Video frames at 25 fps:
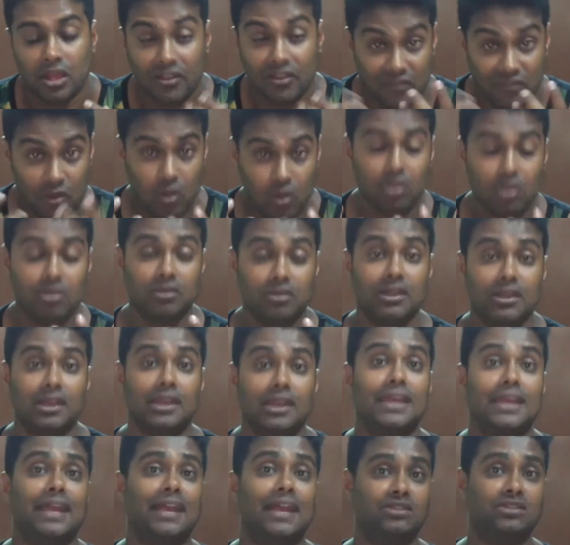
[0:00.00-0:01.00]
If you want to
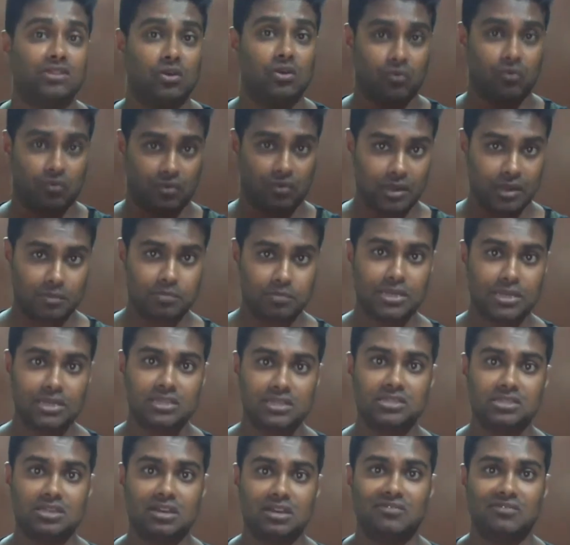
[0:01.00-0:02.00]
really get ripped
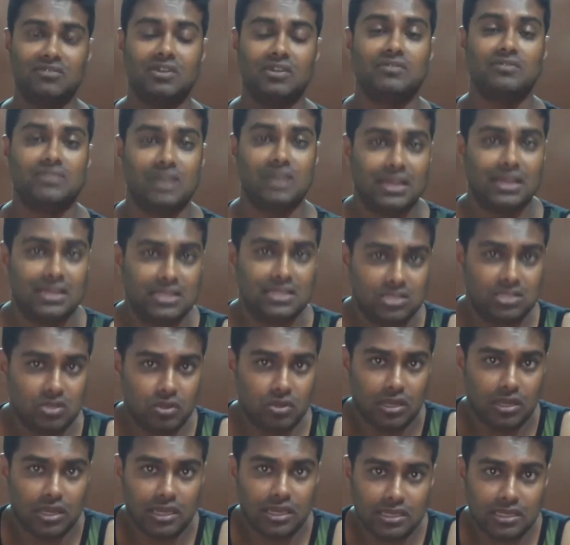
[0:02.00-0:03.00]
and stuff, if that is
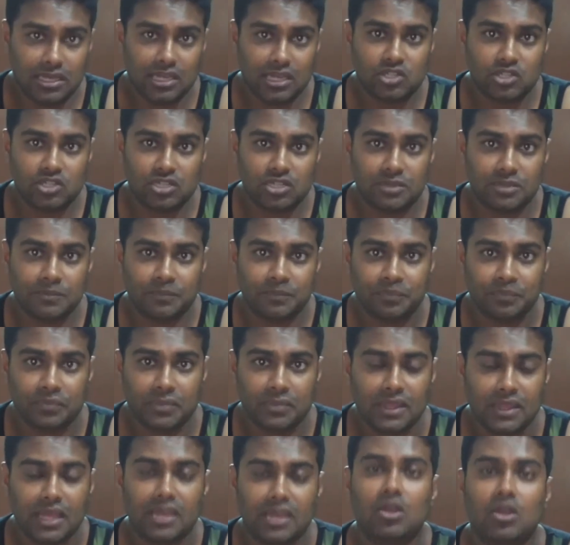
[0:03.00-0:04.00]
your intention,
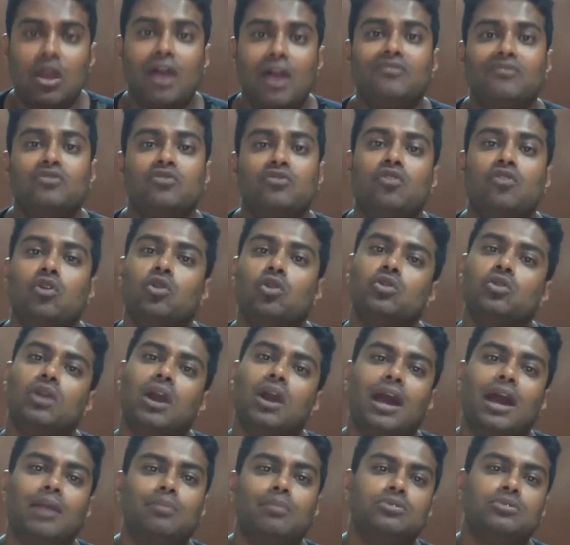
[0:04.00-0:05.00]
then you have to follow the
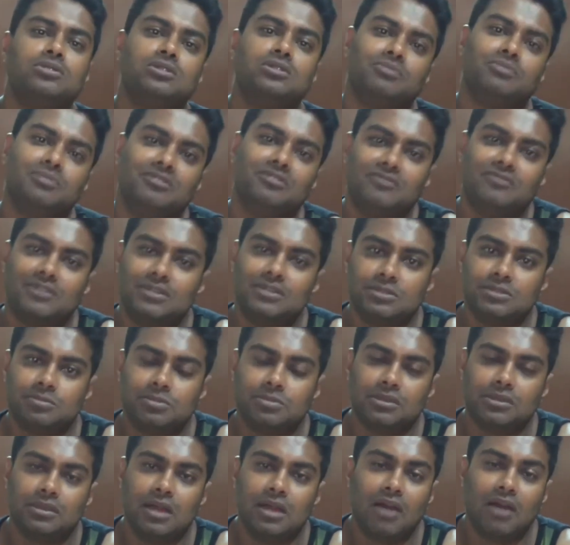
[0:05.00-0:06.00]
hypertrophy
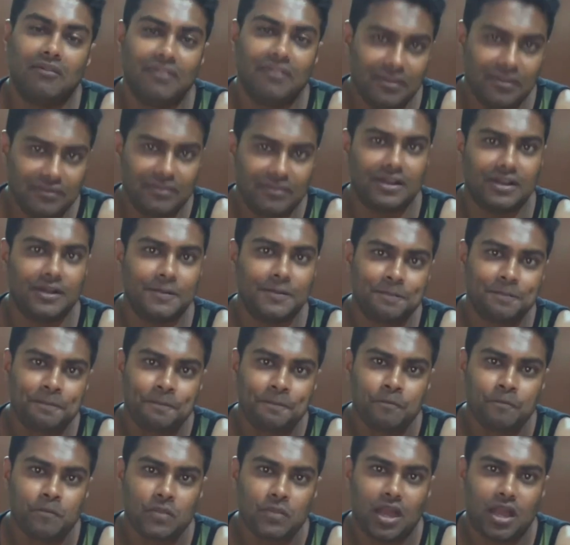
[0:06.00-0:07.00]
principle. However,
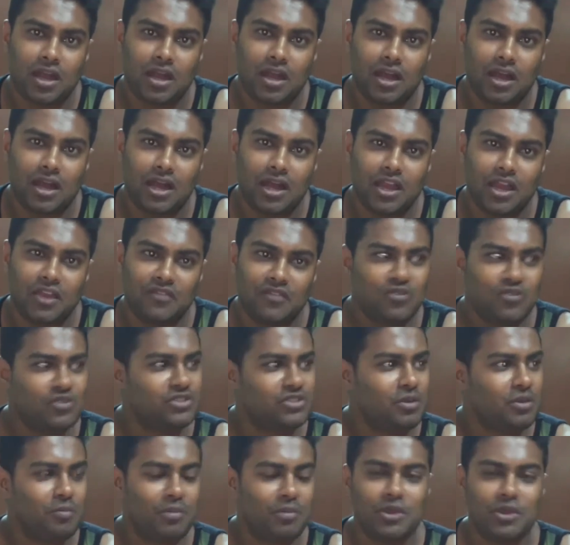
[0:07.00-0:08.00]
if you're
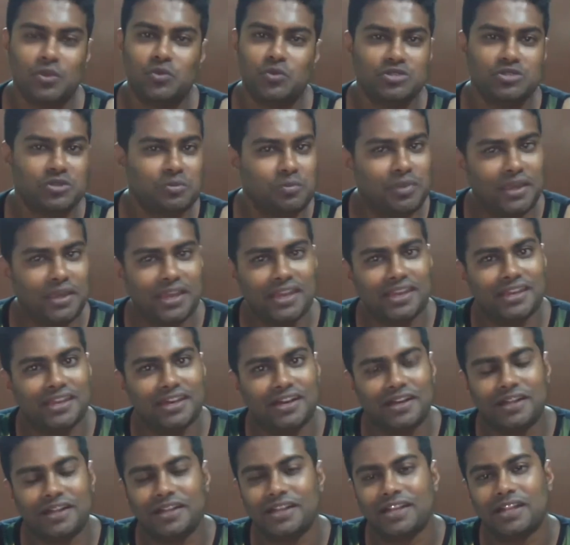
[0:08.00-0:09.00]
somebody who's a
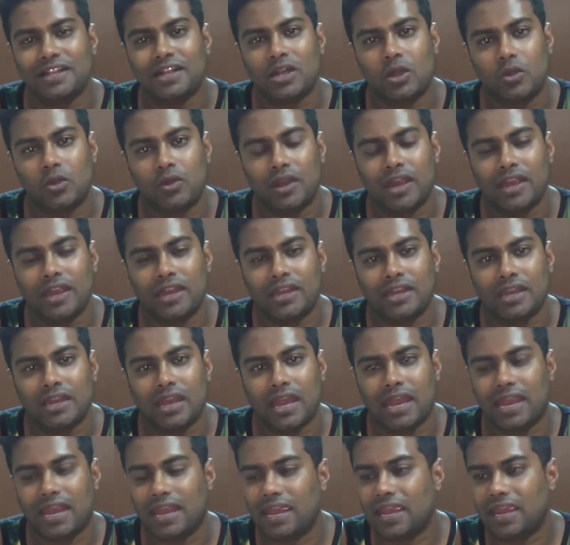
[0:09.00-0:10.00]
beginner, all right,
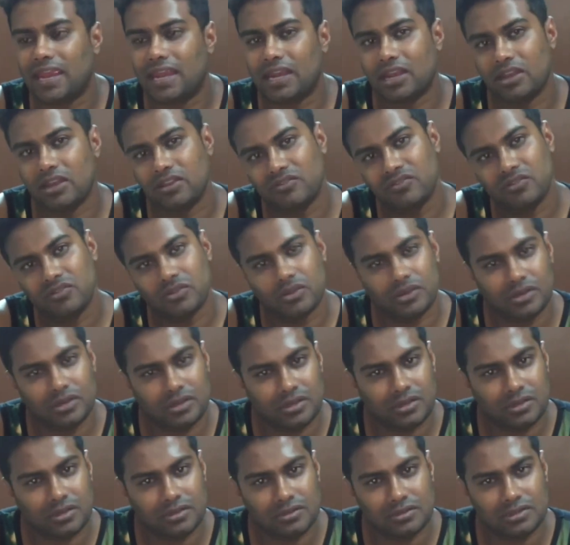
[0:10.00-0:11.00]
and if you're
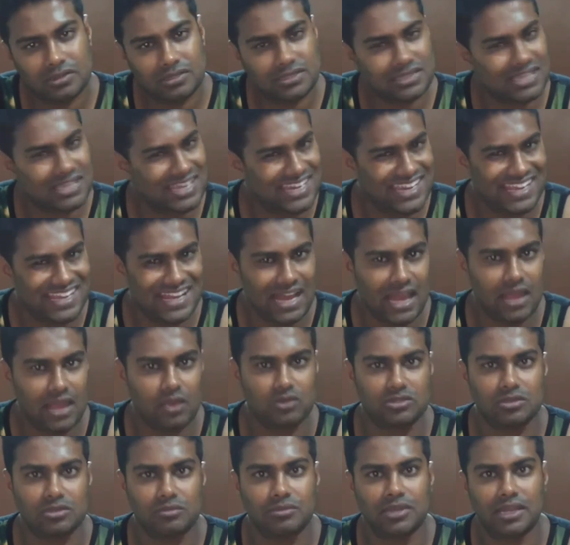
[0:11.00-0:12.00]
a skinny guy
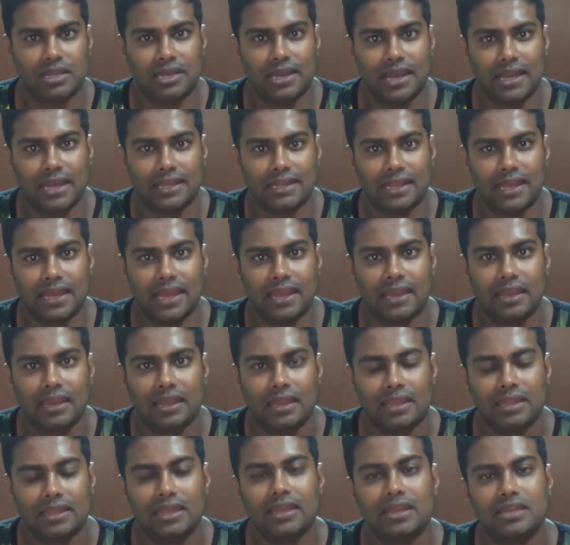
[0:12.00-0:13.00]
or something like that,
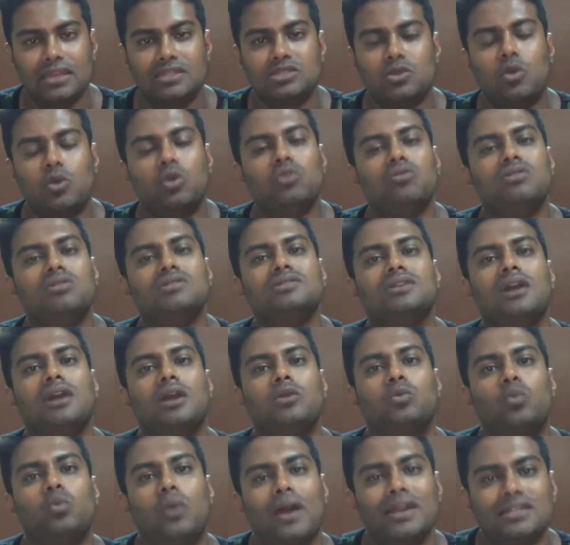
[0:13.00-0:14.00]
then it's always
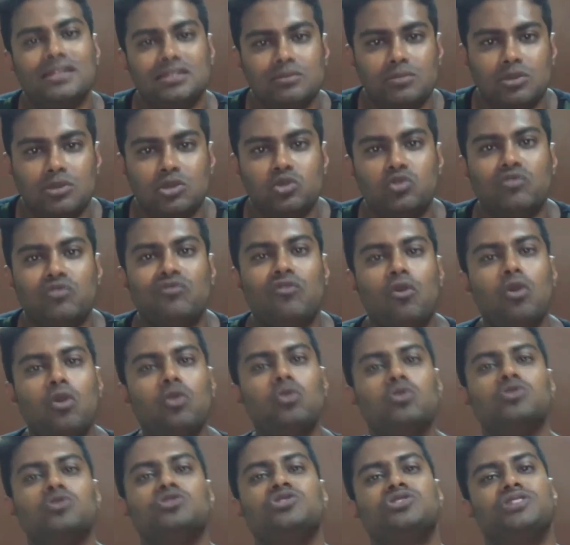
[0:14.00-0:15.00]
advisable to
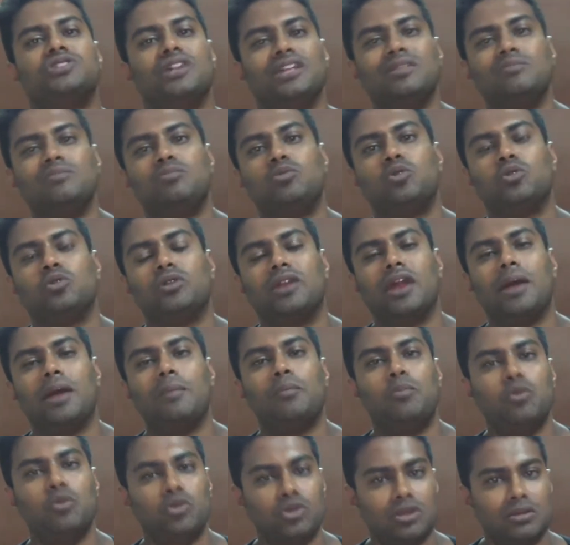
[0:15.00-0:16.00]
follow a strength
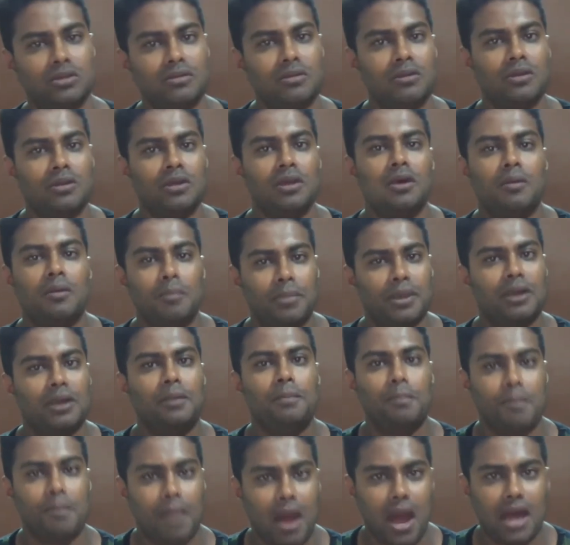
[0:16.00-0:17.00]
program, put on a bit
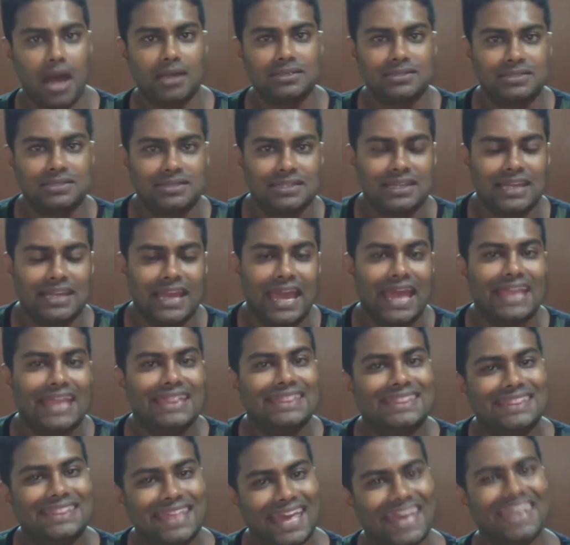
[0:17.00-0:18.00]
of mass,
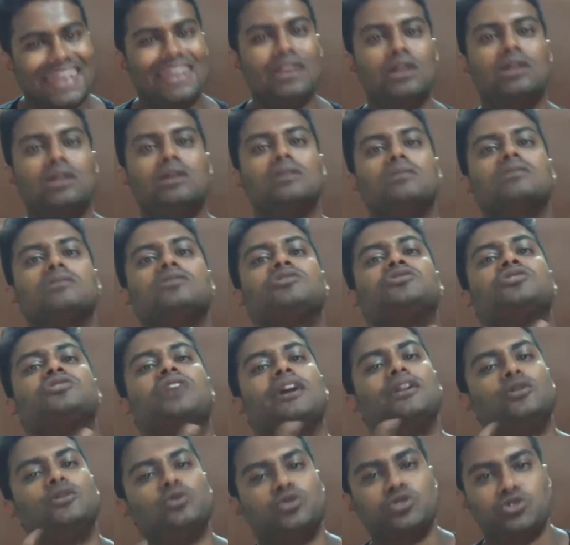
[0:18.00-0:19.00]
and then
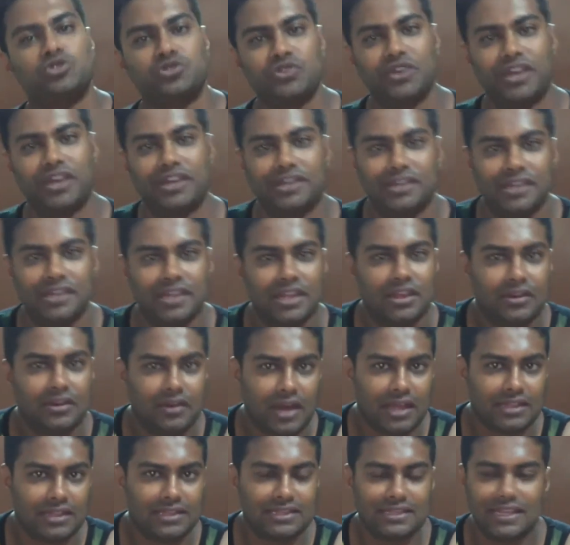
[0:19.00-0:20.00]
try to shred,
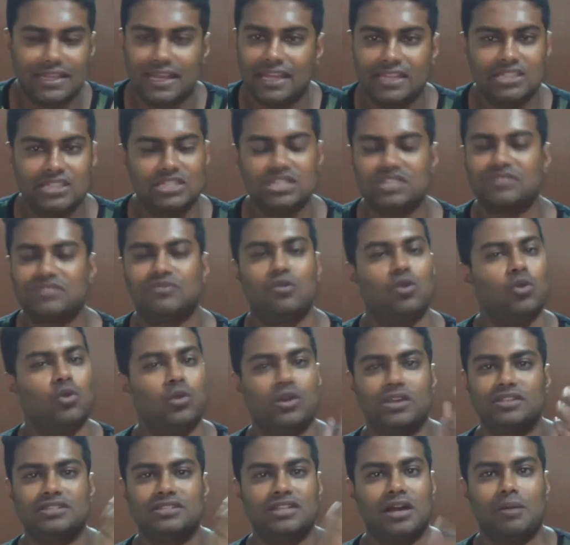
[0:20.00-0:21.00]
rather than just
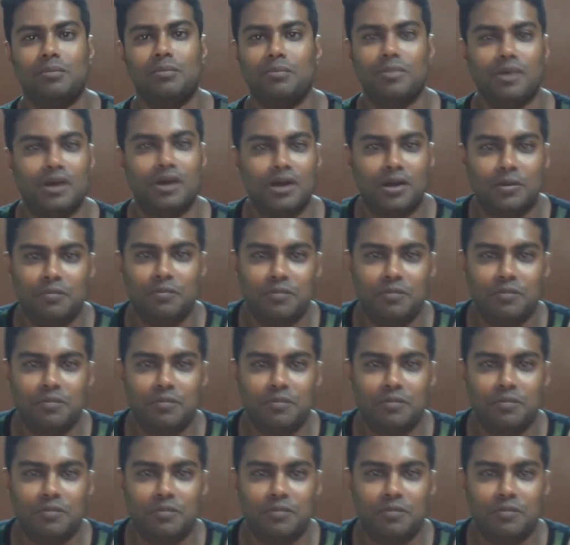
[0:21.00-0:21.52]
following some,